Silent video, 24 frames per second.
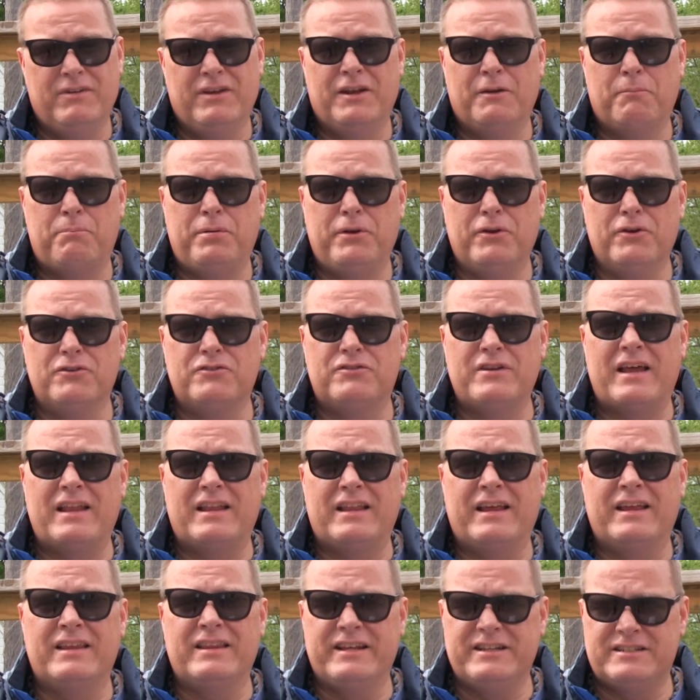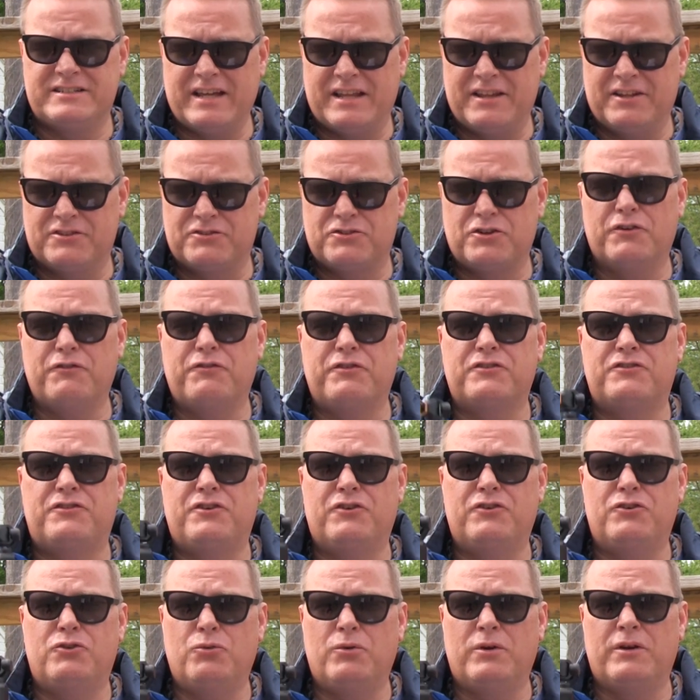it appears, at least on the surface,
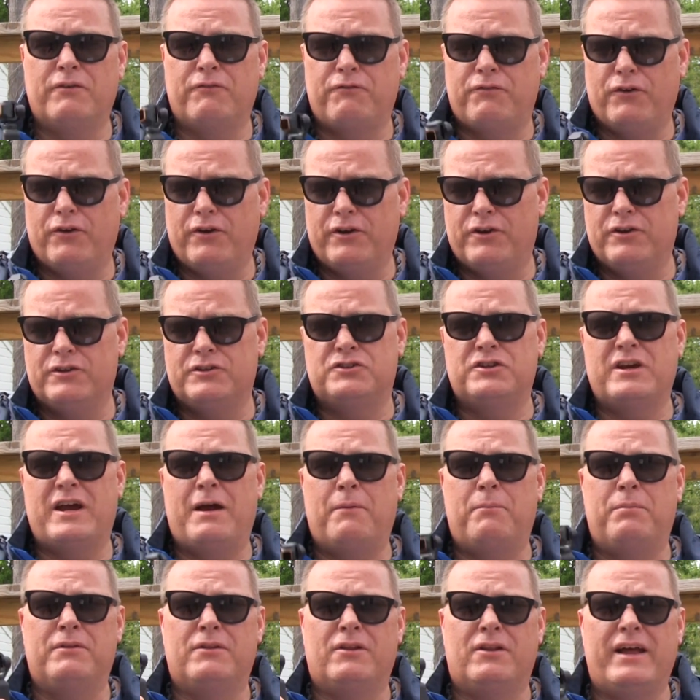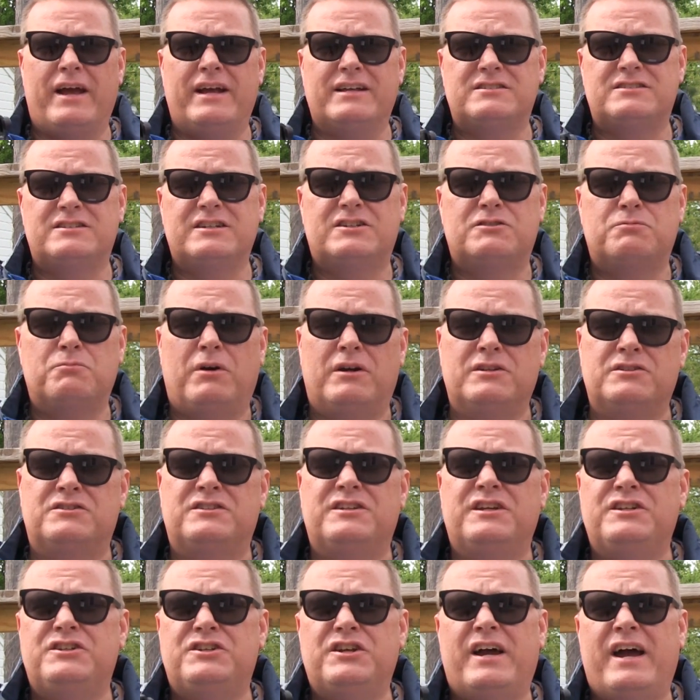they're doing a very good job. In the last 6 months,
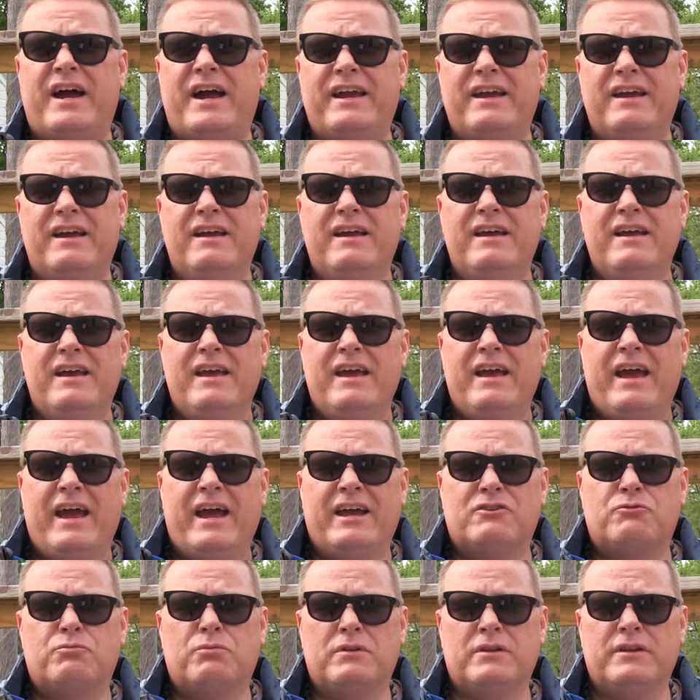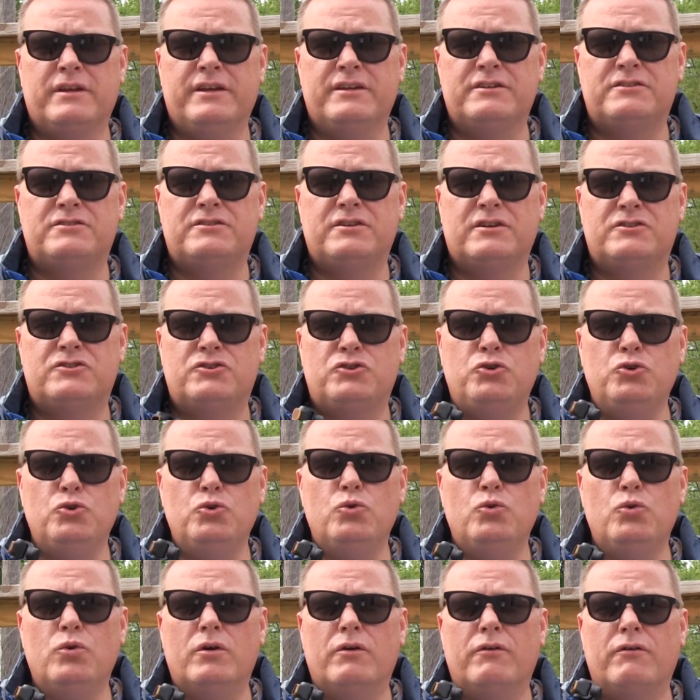DJI has released
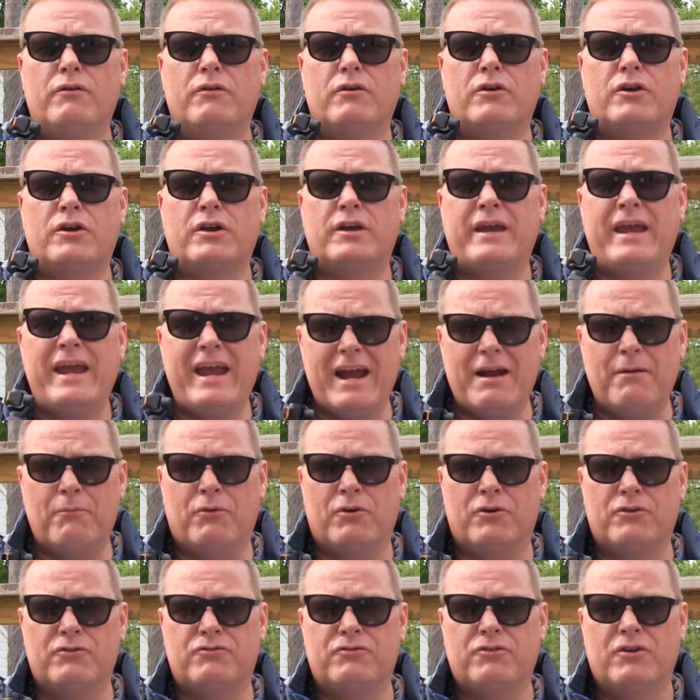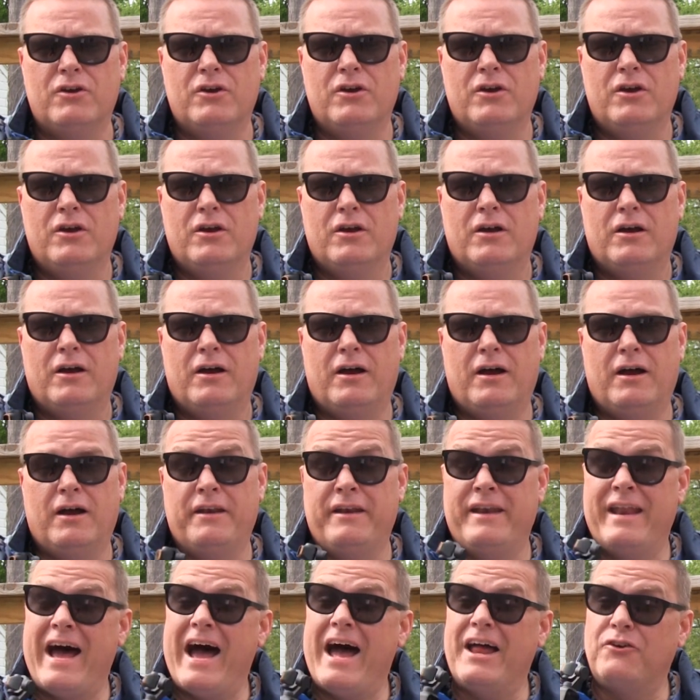2 cameras,
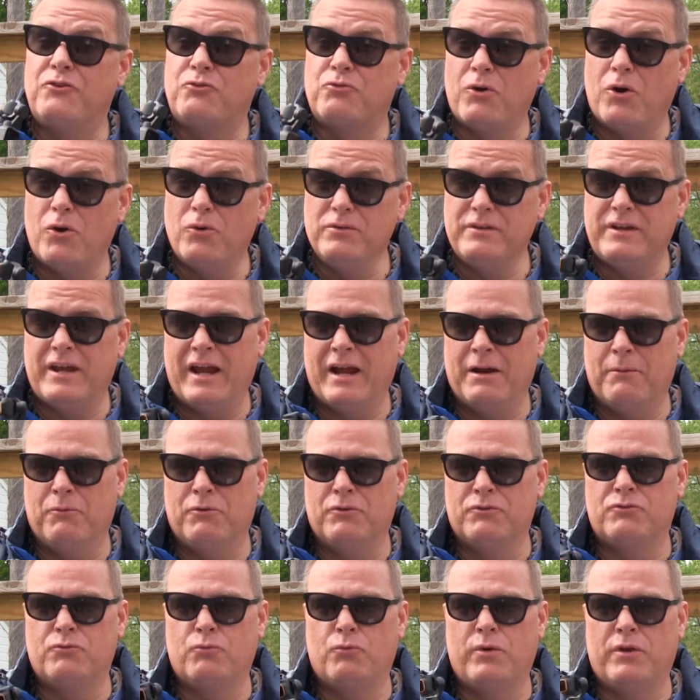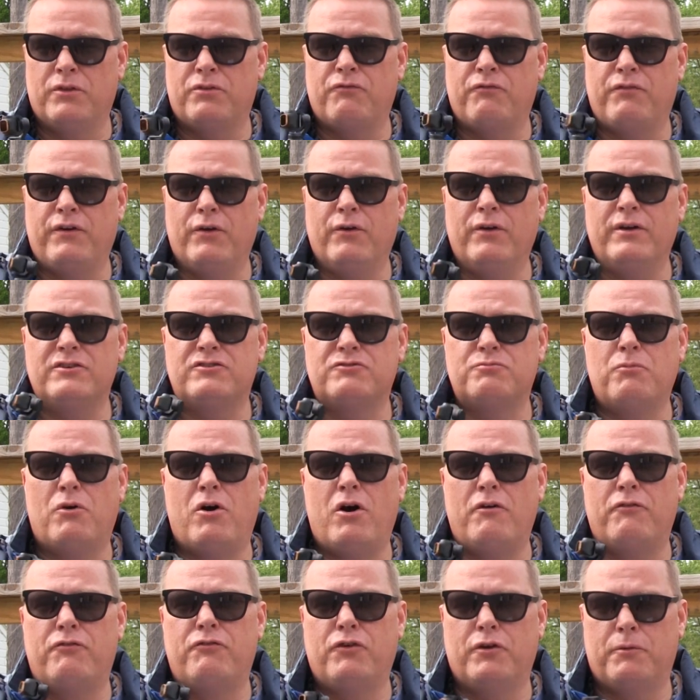non-drone cameras with very
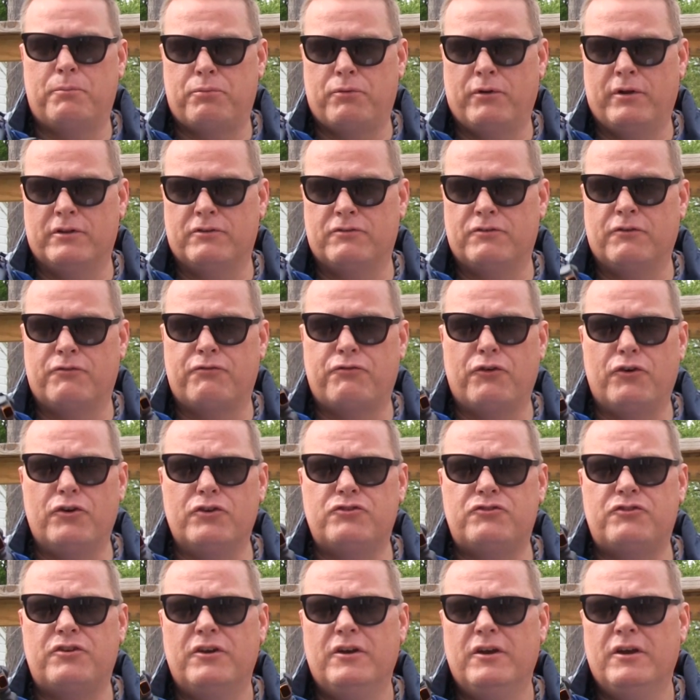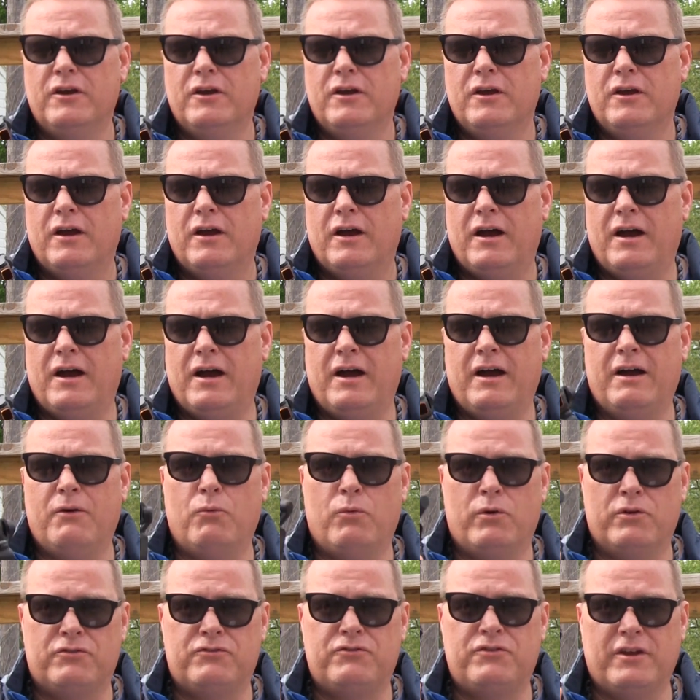small footprints. The first
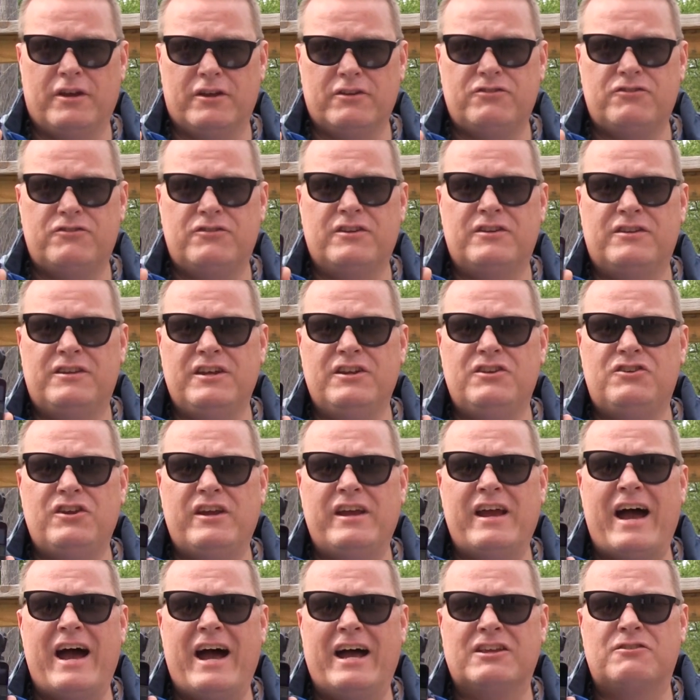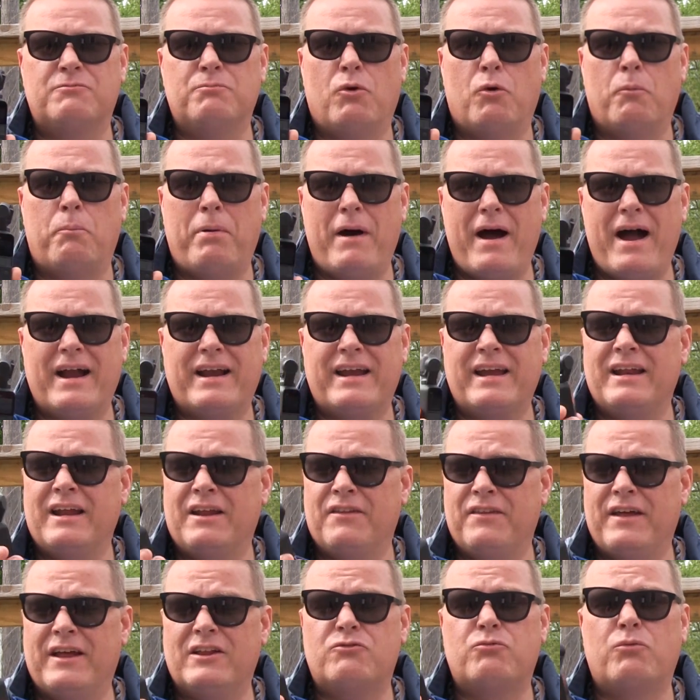was the DJI Osmo Pocket,
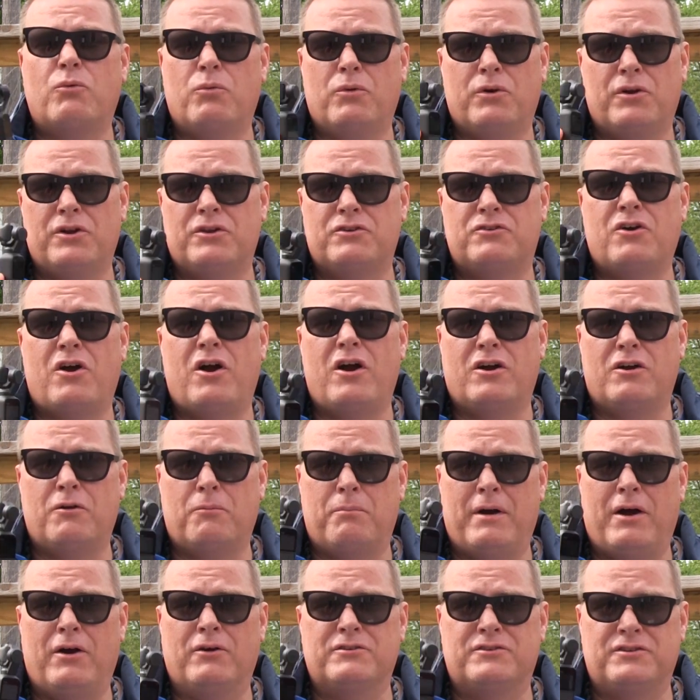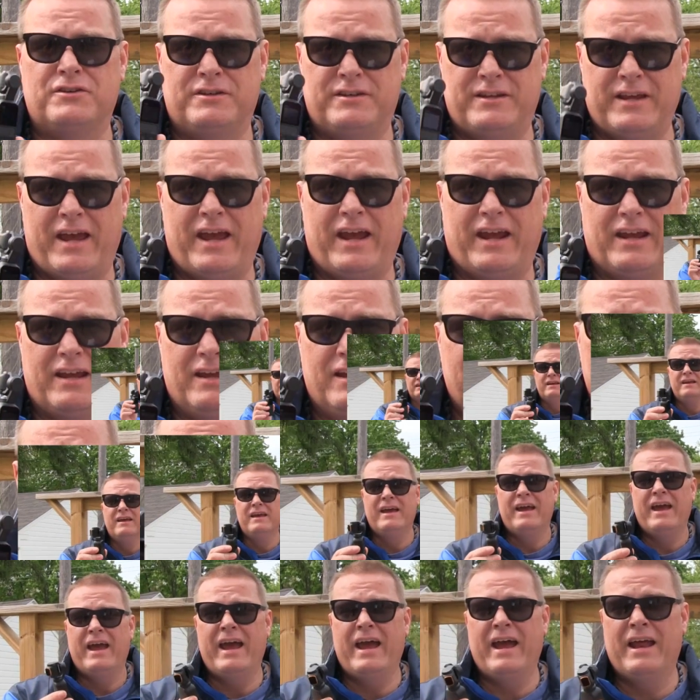and that's what we're going to talk about today.
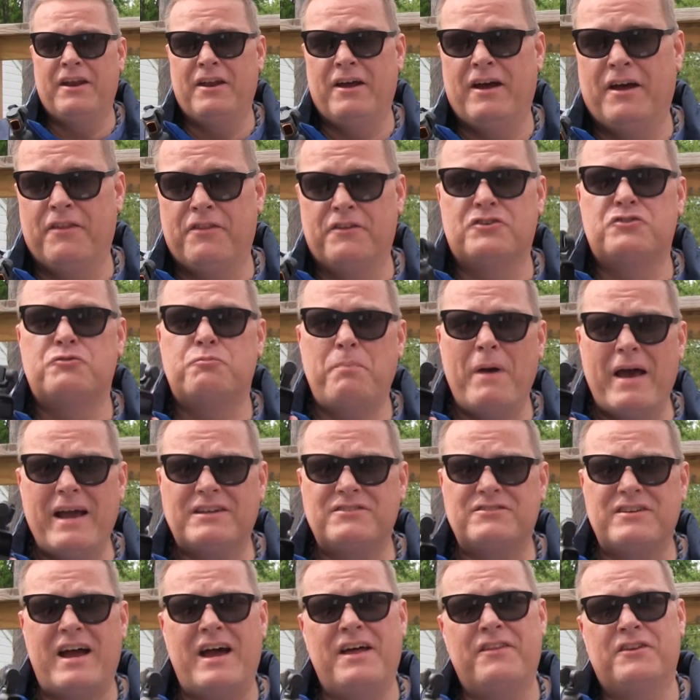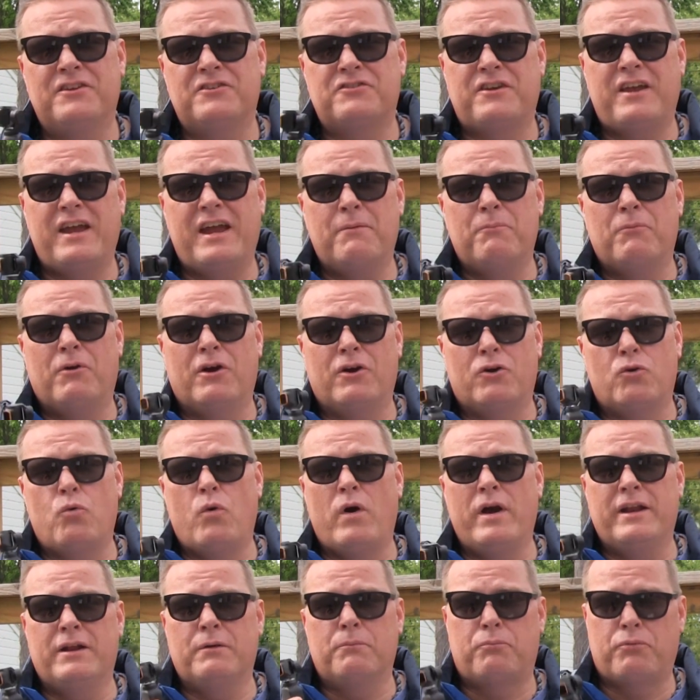And the specs on this camera are
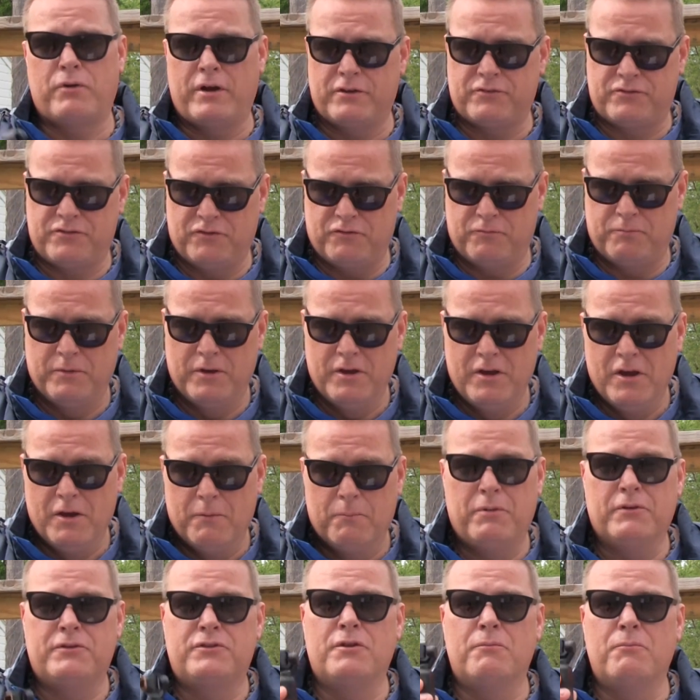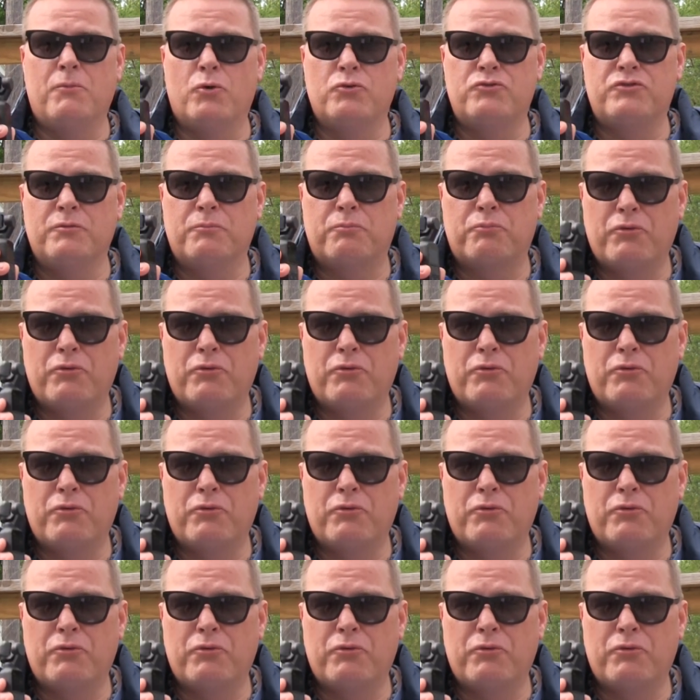quite impressive, but the most